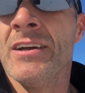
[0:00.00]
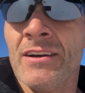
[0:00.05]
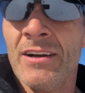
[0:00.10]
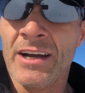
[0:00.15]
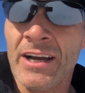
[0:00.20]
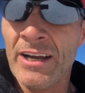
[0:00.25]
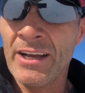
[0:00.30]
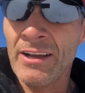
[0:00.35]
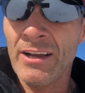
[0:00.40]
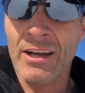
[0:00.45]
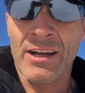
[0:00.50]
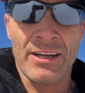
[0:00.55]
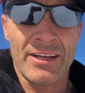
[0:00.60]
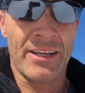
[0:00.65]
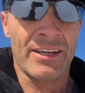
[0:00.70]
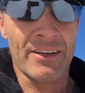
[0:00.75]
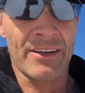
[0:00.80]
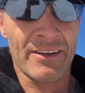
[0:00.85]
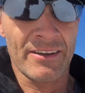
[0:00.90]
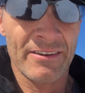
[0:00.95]

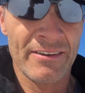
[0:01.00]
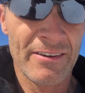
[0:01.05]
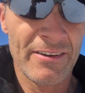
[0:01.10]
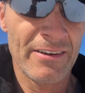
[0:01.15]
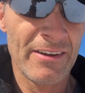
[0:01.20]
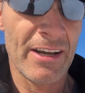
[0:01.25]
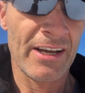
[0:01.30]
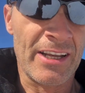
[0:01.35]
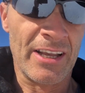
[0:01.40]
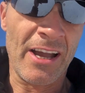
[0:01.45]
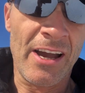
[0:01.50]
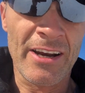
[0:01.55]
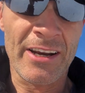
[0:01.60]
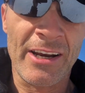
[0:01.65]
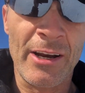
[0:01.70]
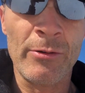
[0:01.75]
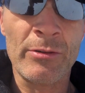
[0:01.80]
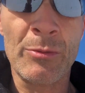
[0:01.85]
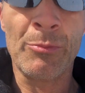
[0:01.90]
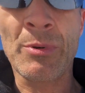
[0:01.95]
I got it
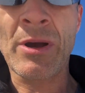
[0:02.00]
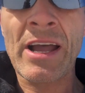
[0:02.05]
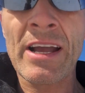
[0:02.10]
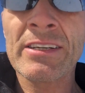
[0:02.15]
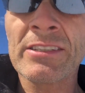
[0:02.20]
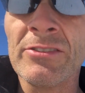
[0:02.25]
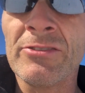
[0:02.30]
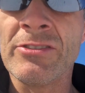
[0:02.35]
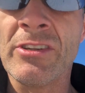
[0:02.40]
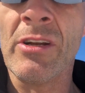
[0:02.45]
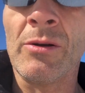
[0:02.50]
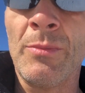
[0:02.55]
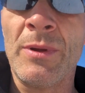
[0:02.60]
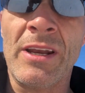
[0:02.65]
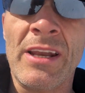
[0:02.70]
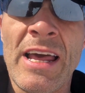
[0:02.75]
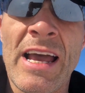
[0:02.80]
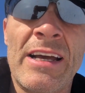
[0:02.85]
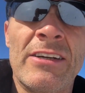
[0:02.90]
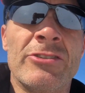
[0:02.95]
out to practice a little bit
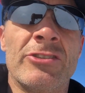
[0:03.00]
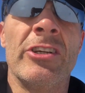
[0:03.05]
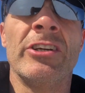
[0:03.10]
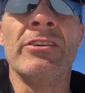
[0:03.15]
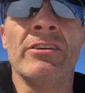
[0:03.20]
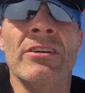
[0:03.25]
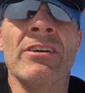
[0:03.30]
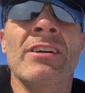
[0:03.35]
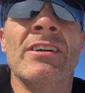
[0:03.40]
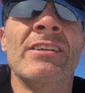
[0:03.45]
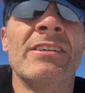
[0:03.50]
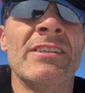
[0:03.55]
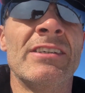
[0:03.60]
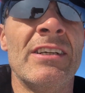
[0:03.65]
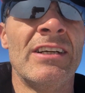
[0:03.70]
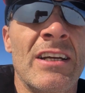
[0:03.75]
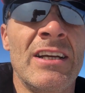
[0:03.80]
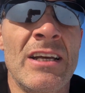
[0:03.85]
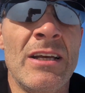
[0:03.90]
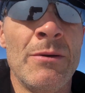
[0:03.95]
last year,
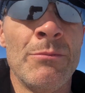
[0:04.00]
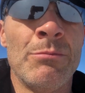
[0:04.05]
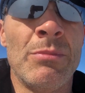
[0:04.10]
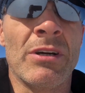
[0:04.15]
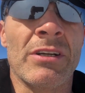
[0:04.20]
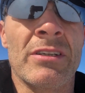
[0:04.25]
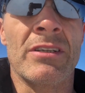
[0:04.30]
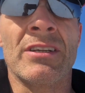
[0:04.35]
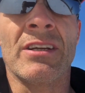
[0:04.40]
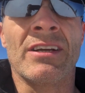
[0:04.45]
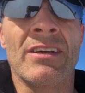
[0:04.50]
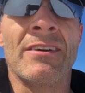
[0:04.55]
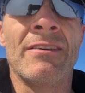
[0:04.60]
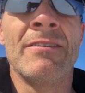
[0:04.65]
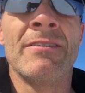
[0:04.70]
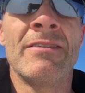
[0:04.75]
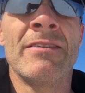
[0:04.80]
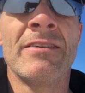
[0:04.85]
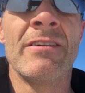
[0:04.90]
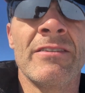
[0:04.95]
but
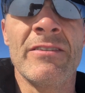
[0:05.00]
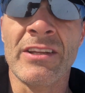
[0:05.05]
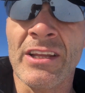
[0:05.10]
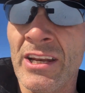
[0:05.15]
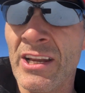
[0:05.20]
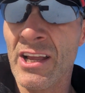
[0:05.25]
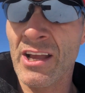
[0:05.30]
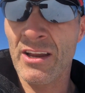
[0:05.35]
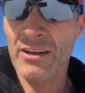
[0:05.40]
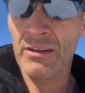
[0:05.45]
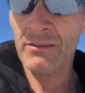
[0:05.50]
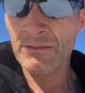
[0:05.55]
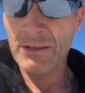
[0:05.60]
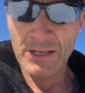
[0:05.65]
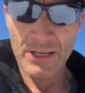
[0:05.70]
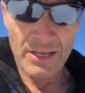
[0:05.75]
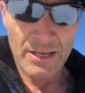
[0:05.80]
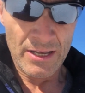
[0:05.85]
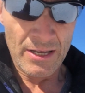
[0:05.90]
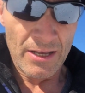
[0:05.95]
then I got
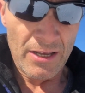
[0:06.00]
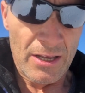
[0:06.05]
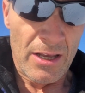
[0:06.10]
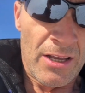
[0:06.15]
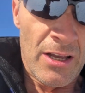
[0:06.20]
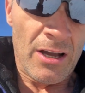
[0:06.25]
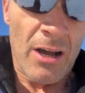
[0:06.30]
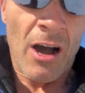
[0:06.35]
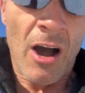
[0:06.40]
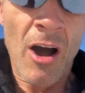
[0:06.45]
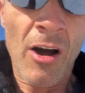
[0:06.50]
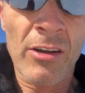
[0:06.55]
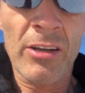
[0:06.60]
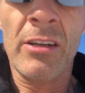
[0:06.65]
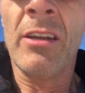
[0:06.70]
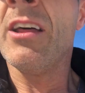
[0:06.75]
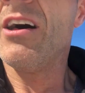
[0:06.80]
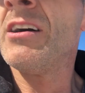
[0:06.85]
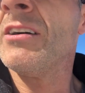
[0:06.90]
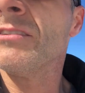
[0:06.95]
hauling
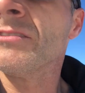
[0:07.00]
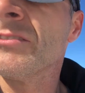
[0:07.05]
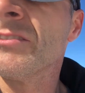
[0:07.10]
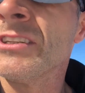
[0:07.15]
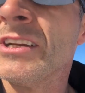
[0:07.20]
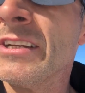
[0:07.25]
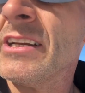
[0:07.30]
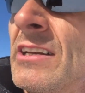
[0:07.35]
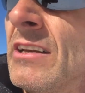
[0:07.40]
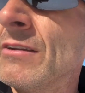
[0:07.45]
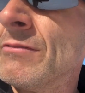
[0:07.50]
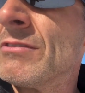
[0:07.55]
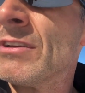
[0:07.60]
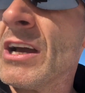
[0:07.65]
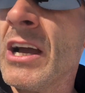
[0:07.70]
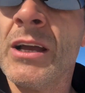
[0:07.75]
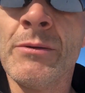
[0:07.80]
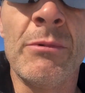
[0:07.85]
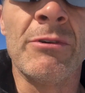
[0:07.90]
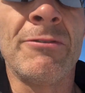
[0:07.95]
logs and I didn't have
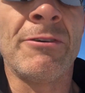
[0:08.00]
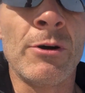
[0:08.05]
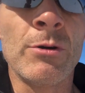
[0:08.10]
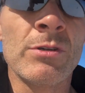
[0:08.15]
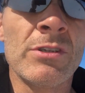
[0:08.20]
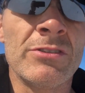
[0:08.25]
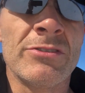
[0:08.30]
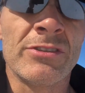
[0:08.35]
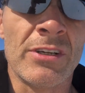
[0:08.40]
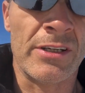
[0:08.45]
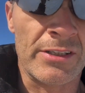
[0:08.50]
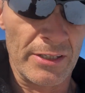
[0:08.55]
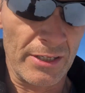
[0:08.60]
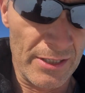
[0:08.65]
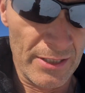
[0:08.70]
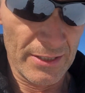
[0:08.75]
time to focus on,